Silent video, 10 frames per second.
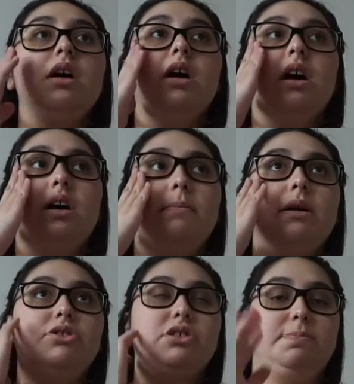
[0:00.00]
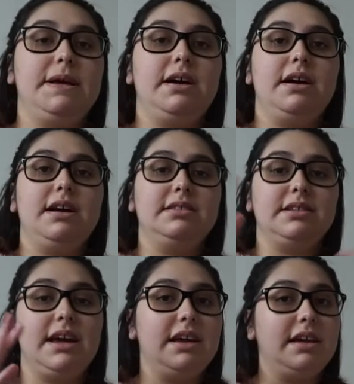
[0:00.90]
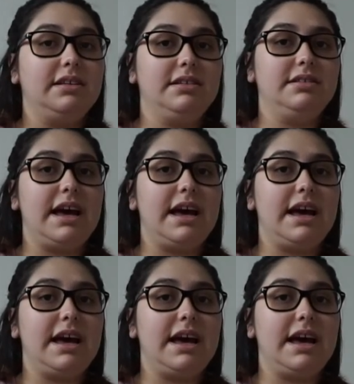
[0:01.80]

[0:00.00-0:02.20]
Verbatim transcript: um, just because, like, it's,